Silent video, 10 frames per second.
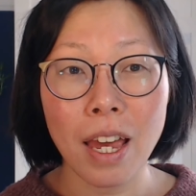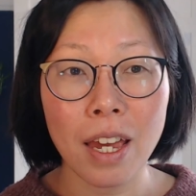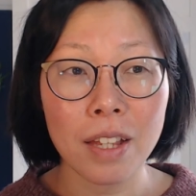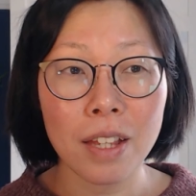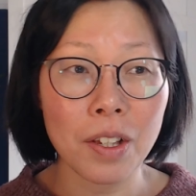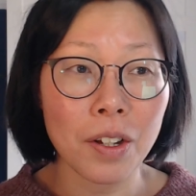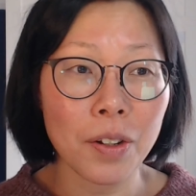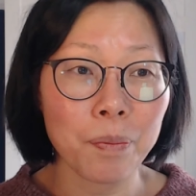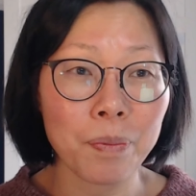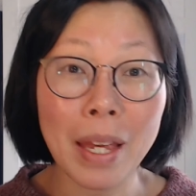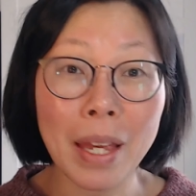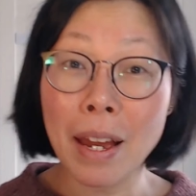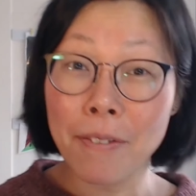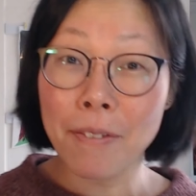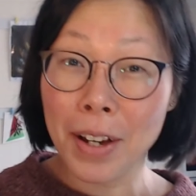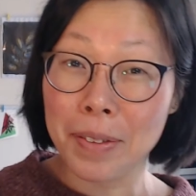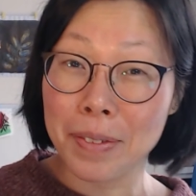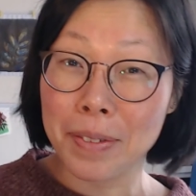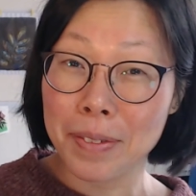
and have fun.